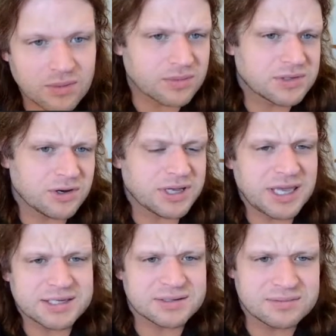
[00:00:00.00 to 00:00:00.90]
Turkey
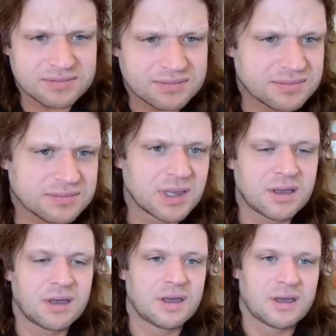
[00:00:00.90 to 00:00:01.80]
has a
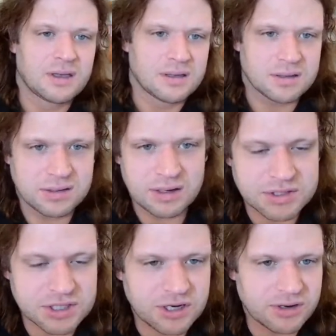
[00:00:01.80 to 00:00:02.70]

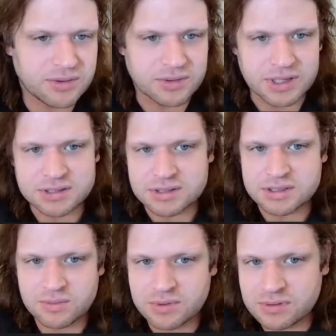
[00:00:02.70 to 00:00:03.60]
security
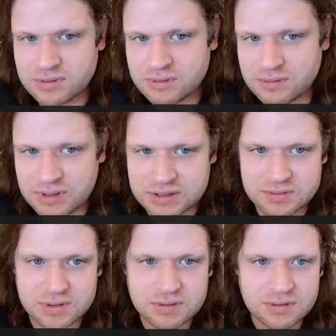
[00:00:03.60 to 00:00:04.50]
relationship with
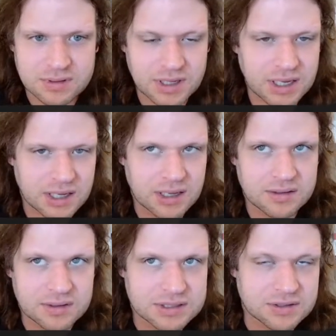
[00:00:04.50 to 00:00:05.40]
Israel, and
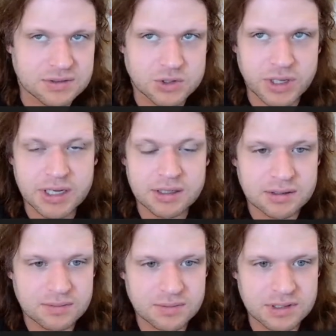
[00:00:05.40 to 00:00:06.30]
they still trade
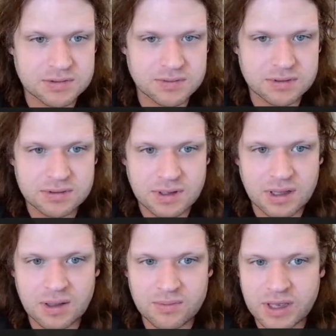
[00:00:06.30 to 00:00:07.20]
with Israel.
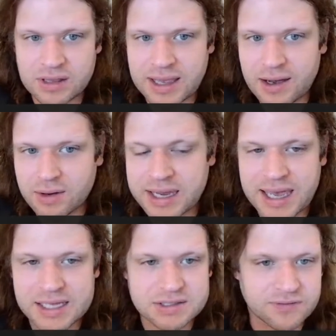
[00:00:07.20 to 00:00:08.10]
They allow
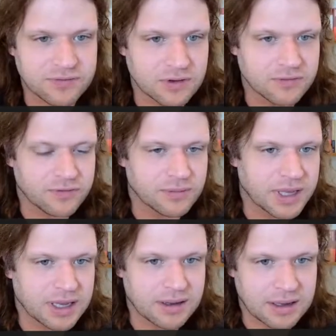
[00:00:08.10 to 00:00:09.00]
gas to flow from
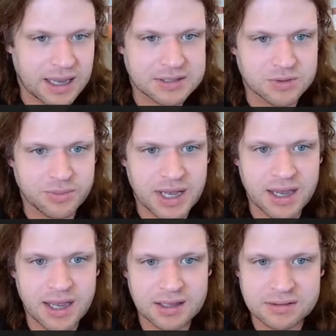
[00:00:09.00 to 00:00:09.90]
like
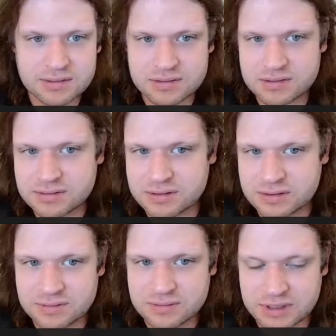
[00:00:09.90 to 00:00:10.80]
Azerbaijan
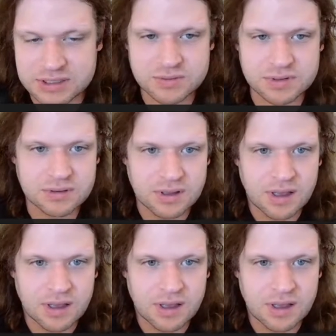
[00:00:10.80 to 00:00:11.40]
to Israel.